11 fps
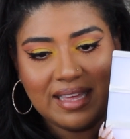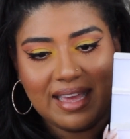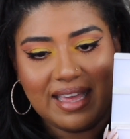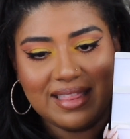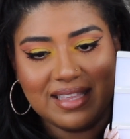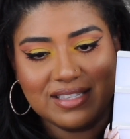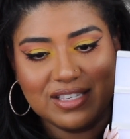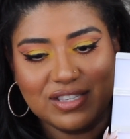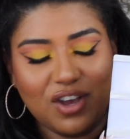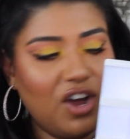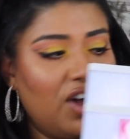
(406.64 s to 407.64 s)
and this
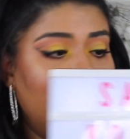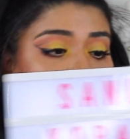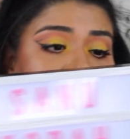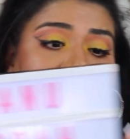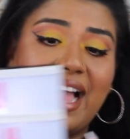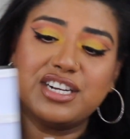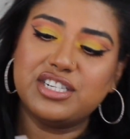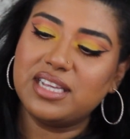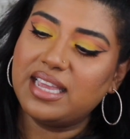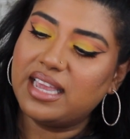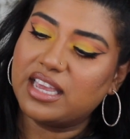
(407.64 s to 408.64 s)
is on. And
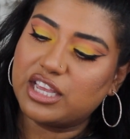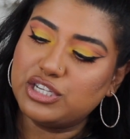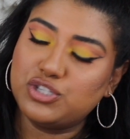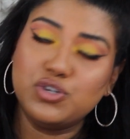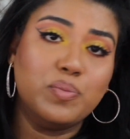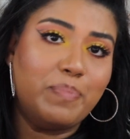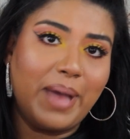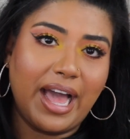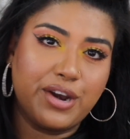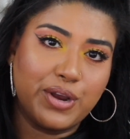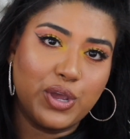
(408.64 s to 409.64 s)
actually it can do
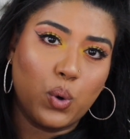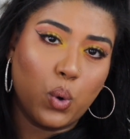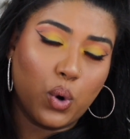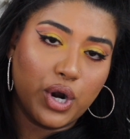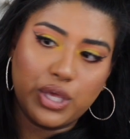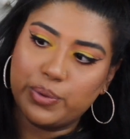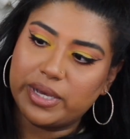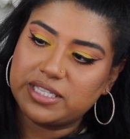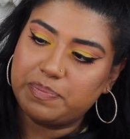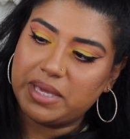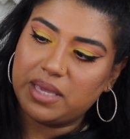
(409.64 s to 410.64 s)
battery or
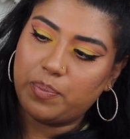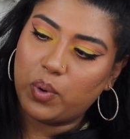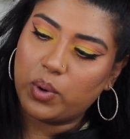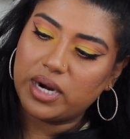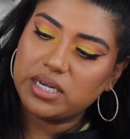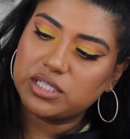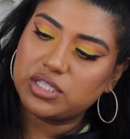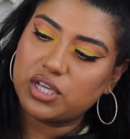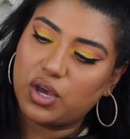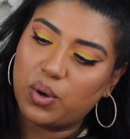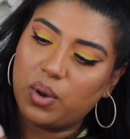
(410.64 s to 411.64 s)
USB port.
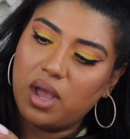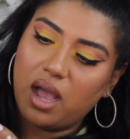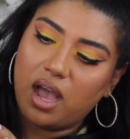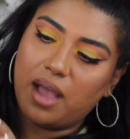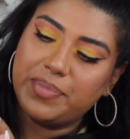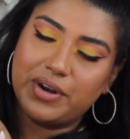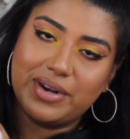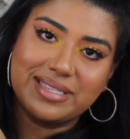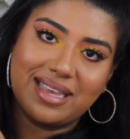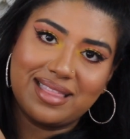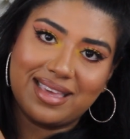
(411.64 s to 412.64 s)
So there
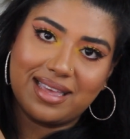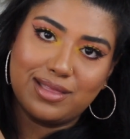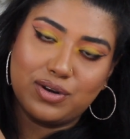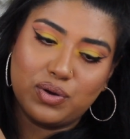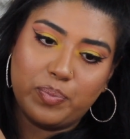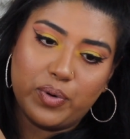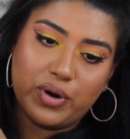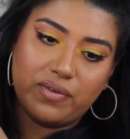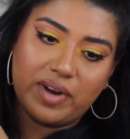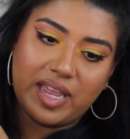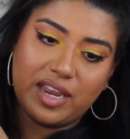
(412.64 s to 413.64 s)
is like a little
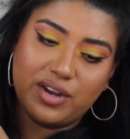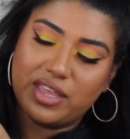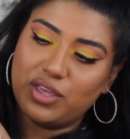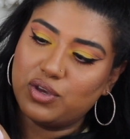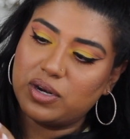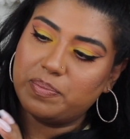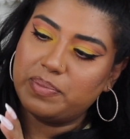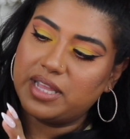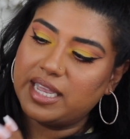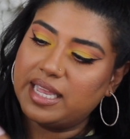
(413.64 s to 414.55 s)
port right here that you can plug